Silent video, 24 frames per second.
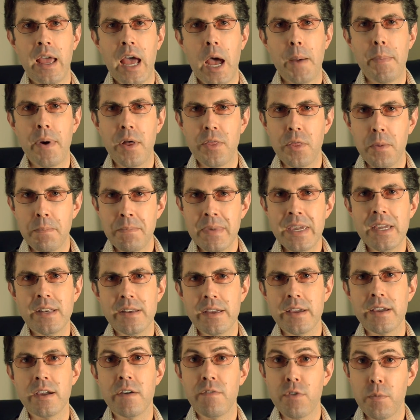about the
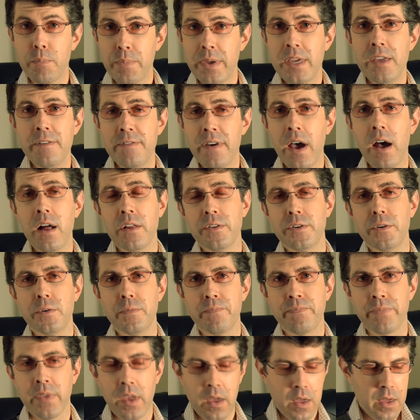meaning of the p-value.
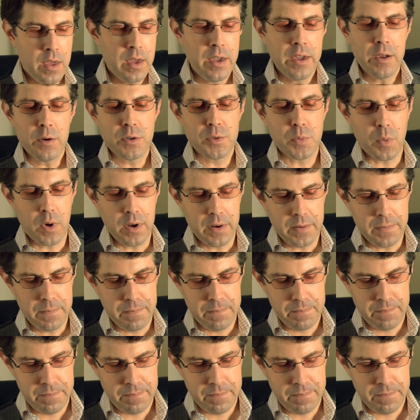Here's one.